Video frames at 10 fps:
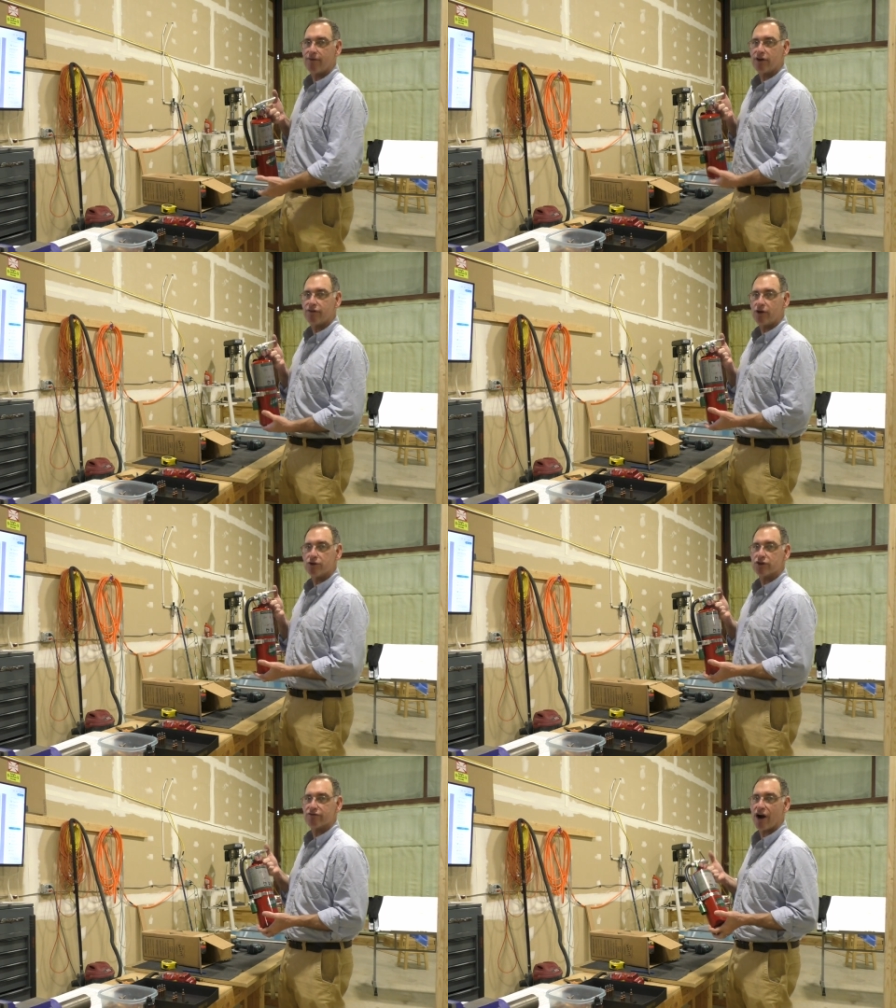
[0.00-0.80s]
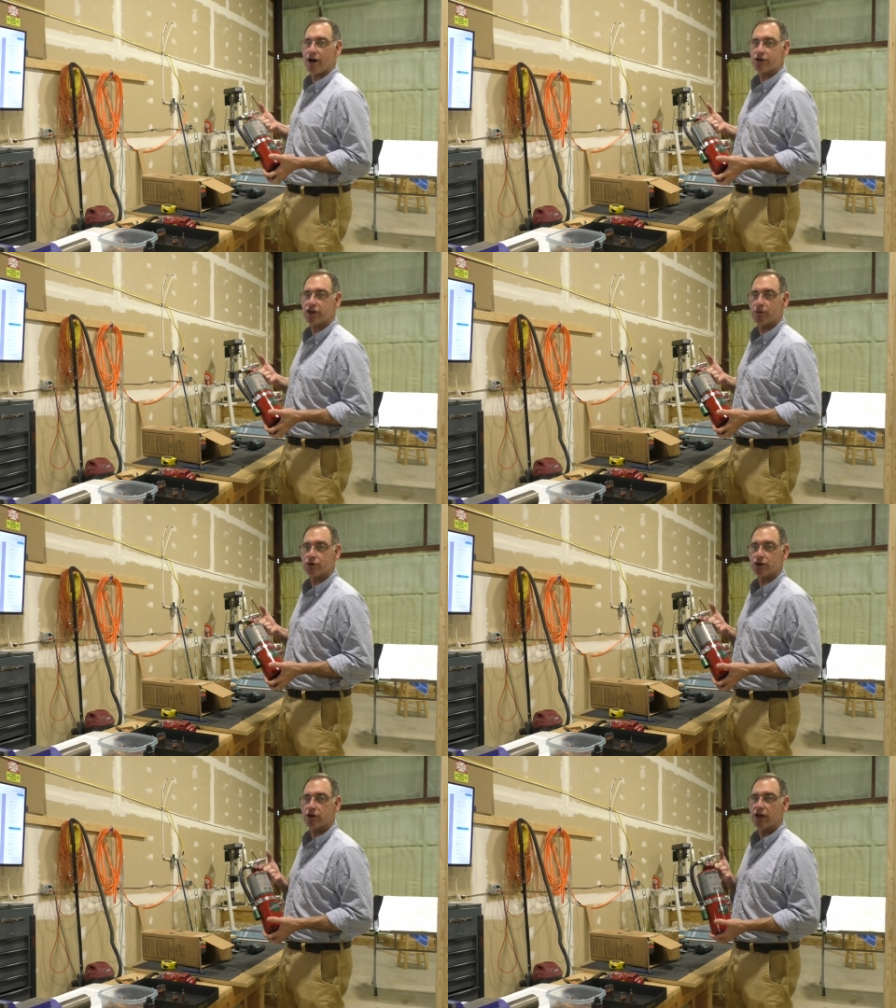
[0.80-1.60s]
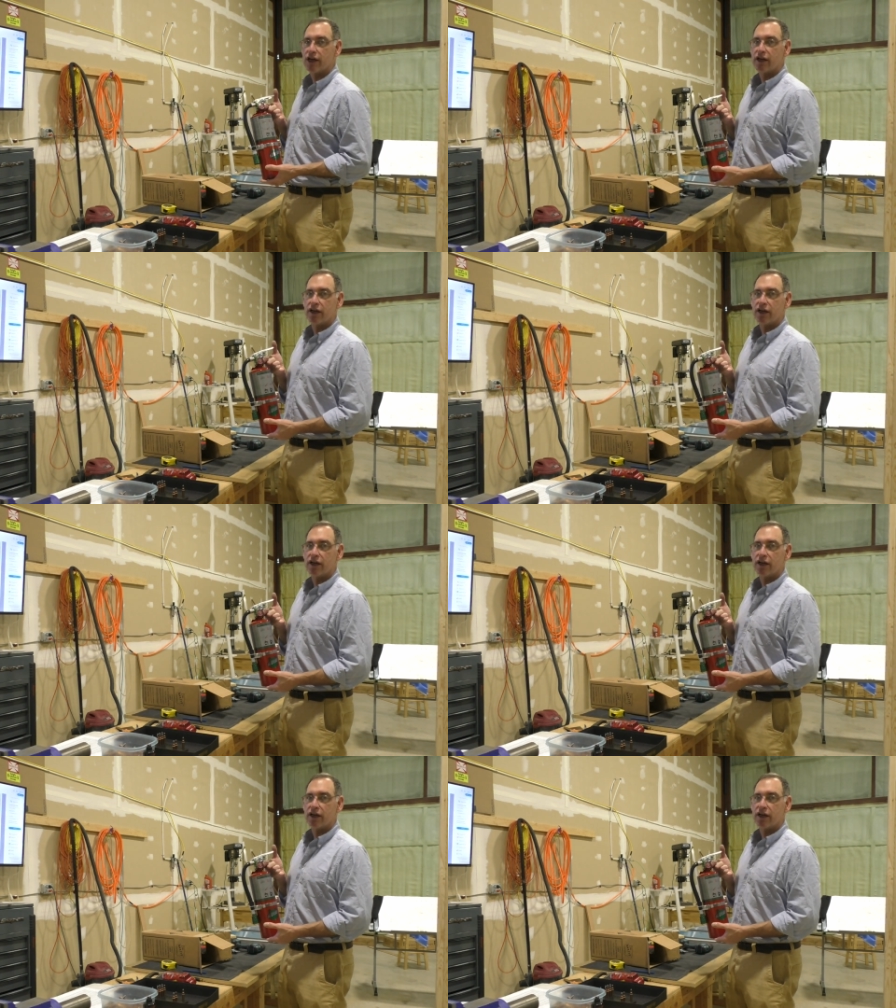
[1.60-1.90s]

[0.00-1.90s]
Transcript: even if you use the fire extinguisher,